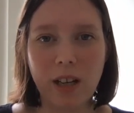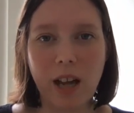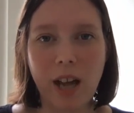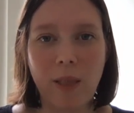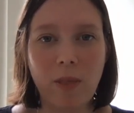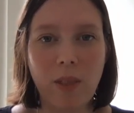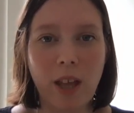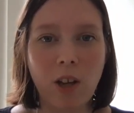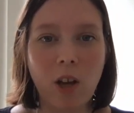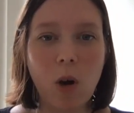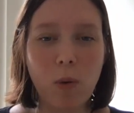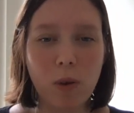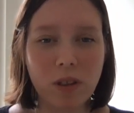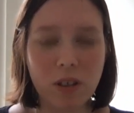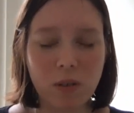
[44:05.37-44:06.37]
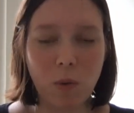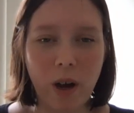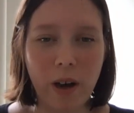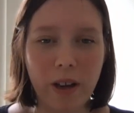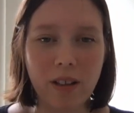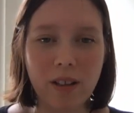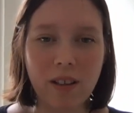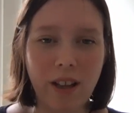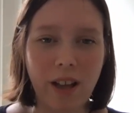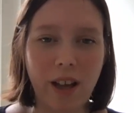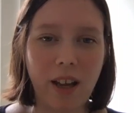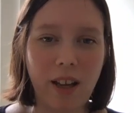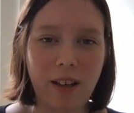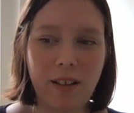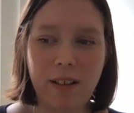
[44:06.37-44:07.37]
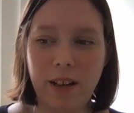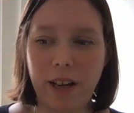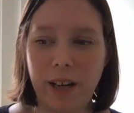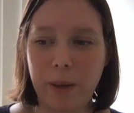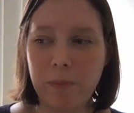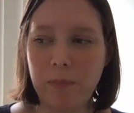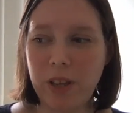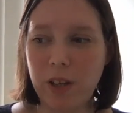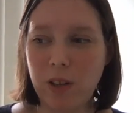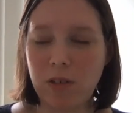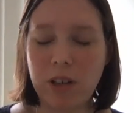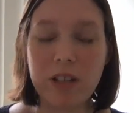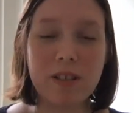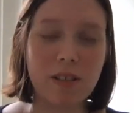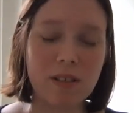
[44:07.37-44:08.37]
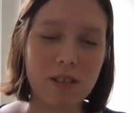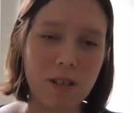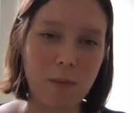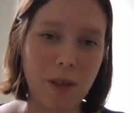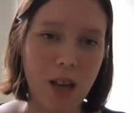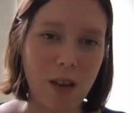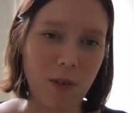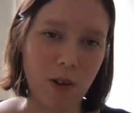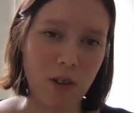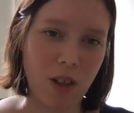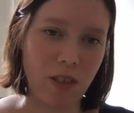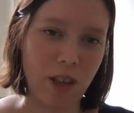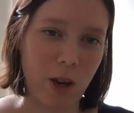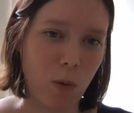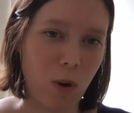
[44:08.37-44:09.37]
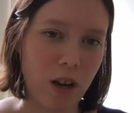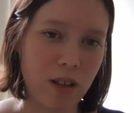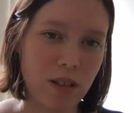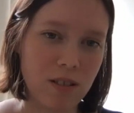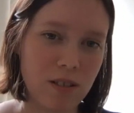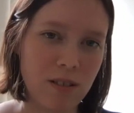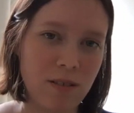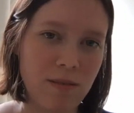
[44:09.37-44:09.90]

Yeah. And they go with the one that increases the behavior that they want.